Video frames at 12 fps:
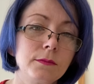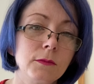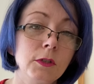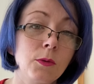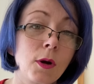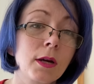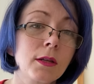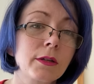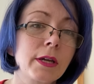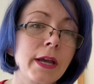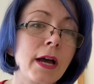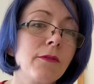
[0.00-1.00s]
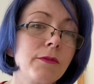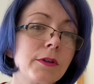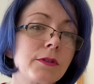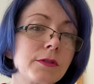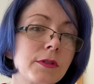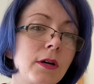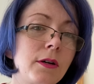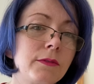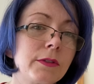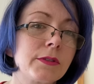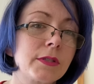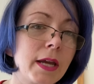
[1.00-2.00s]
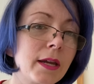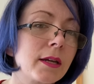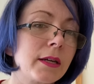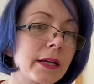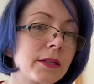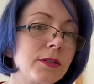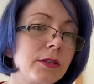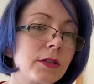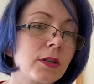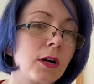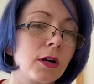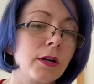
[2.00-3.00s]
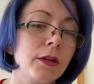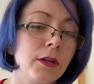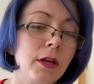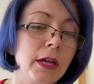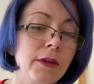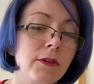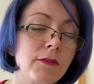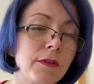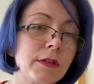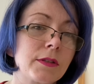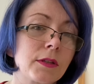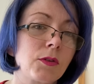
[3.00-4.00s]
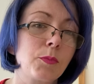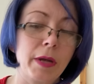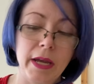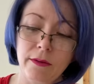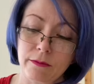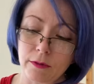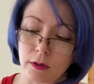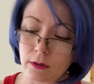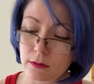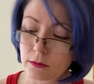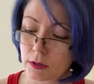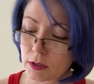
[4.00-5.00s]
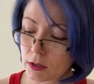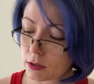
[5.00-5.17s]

You are looking out for yourself. You're staying connected to your heart, even if it's a little painful.